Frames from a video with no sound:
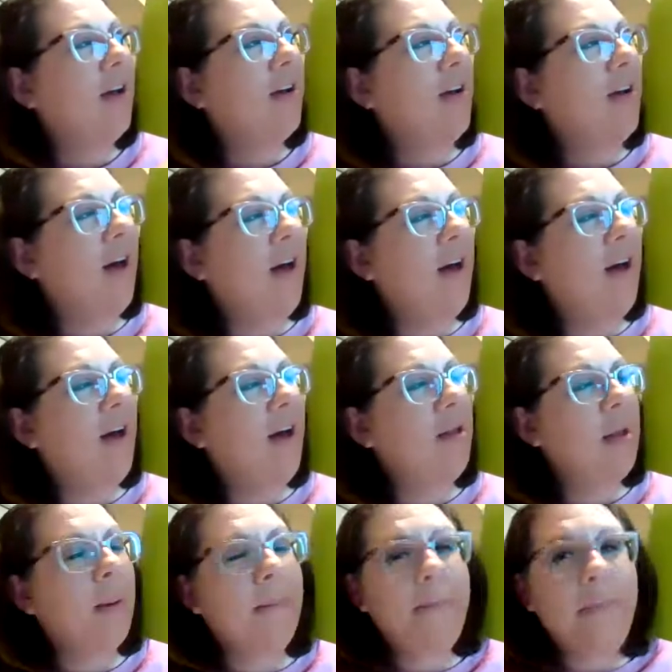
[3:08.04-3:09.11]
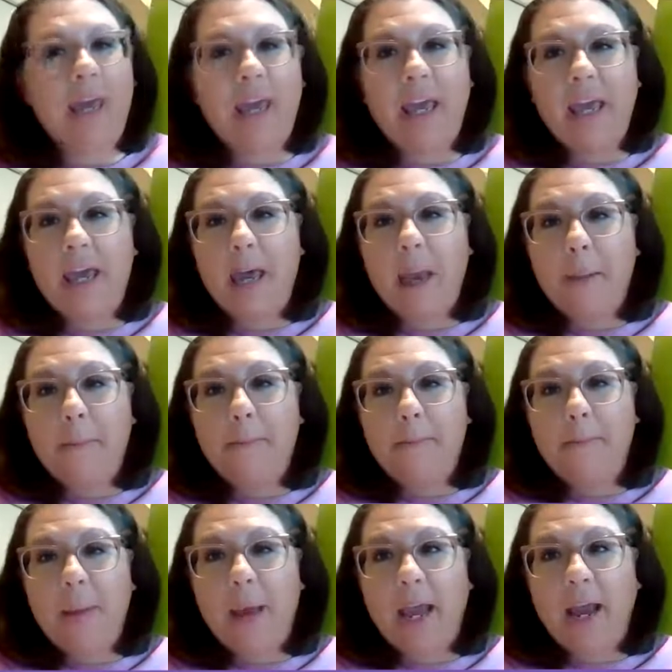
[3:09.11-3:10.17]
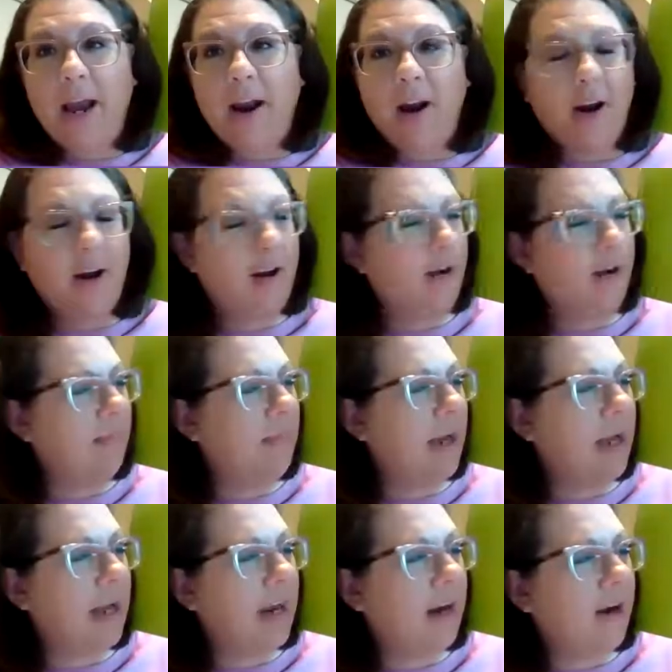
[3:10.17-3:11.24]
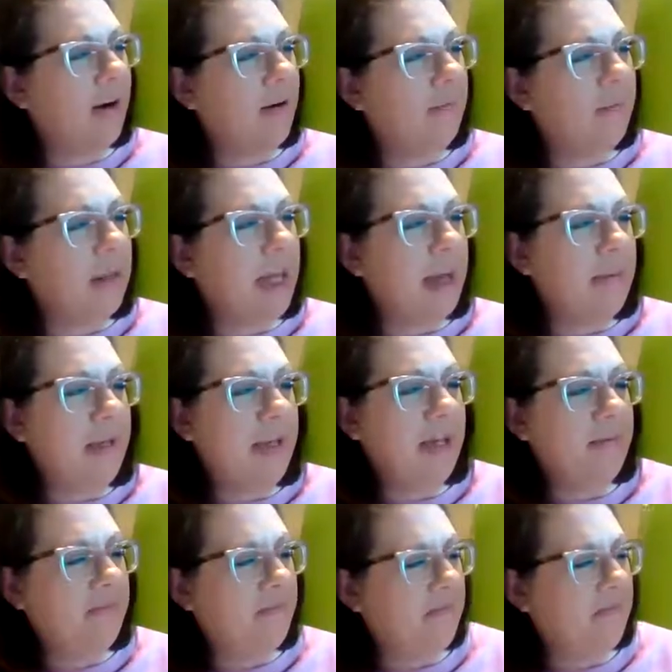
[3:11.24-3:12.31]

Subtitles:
Call Me Bear by Erin Blabby.